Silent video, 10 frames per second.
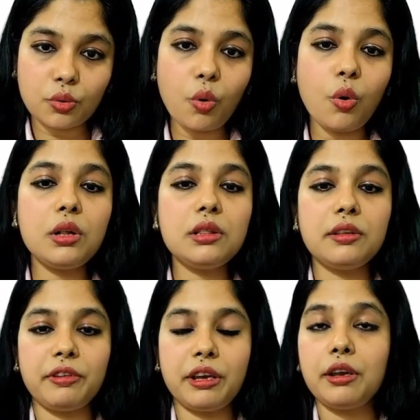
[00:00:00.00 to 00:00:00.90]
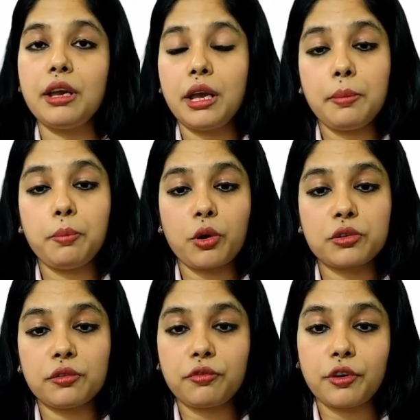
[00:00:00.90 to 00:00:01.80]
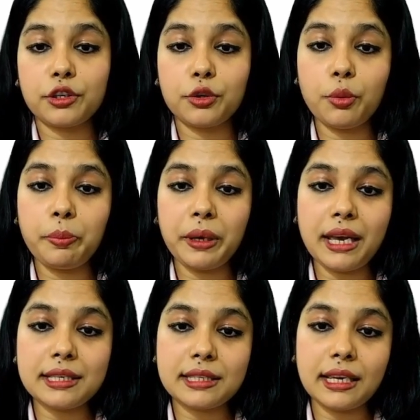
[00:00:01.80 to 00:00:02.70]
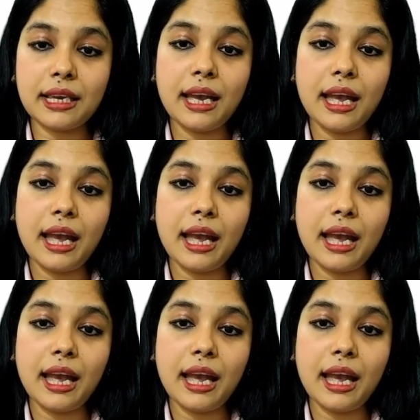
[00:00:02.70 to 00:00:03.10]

all the way important for UPSC